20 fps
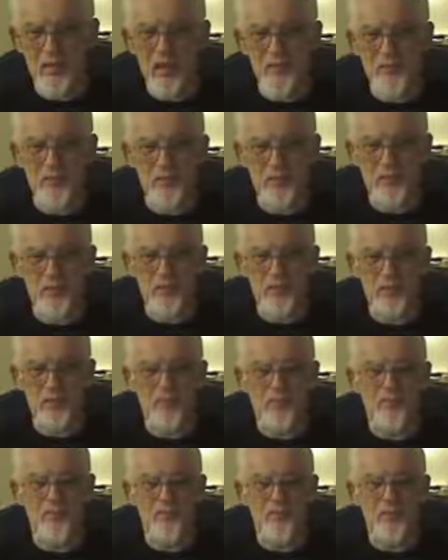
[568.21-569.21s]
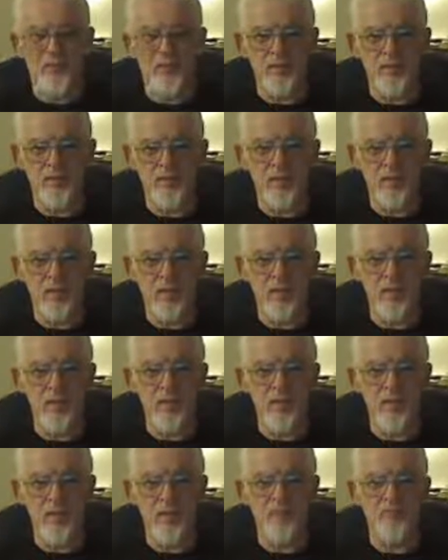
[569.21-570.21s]
I picked this up a
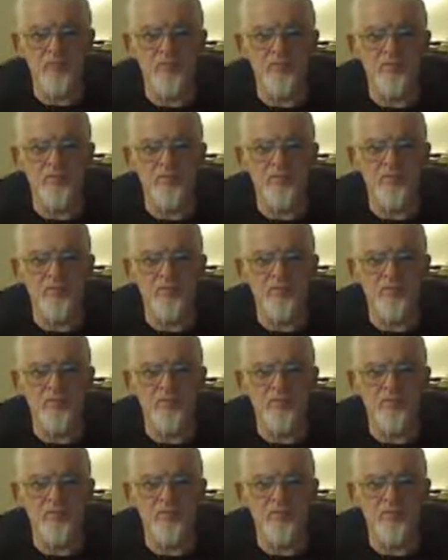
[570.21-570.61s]
long time